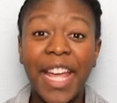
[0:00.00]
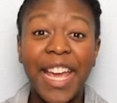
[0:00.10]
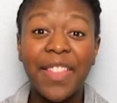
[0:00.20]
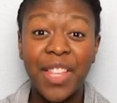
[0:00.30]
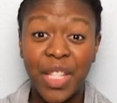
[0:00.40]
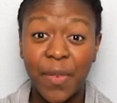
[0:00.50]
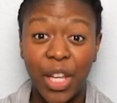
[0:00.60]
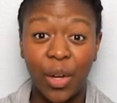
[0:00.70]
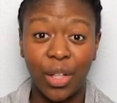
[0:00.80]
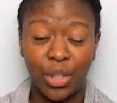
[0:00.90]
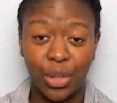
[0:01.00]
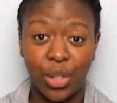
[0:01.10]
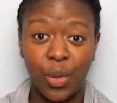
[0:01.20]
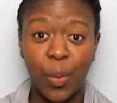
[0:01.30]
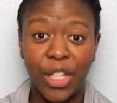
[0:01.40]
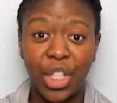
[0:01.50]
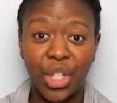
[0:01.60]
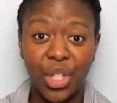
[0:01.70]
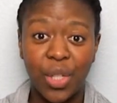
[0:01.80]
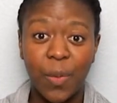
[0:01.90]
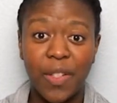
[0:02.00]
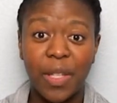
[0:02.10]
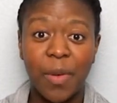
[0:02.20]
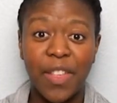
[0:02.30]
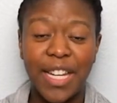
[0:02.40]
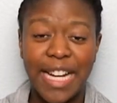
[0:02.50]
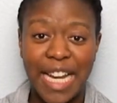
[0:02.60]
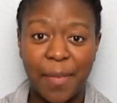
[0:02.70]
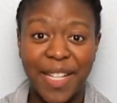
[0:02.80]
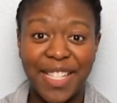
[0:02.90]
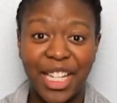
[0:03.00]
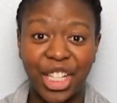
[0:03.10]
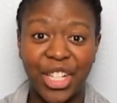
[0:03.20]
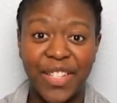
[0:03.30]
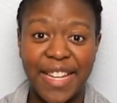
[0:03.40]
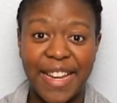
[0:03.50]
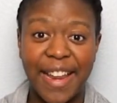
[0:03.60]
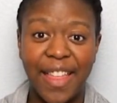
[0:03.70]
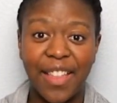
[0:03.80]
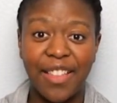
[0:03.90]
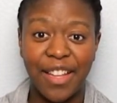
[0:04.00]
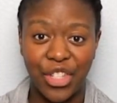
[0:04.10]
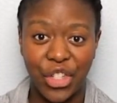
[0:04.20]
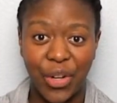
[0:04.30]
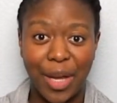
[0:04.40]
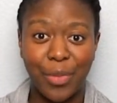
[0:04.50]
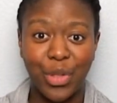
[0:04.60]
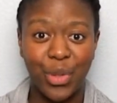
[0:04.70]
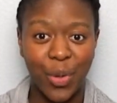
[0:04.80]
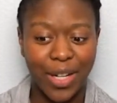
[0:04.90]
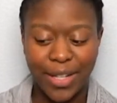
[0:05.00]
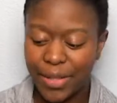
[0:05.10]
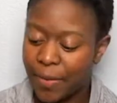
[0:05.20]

In this video, I'll show you what you can do with some of the dynamic stickers in Instagram stories.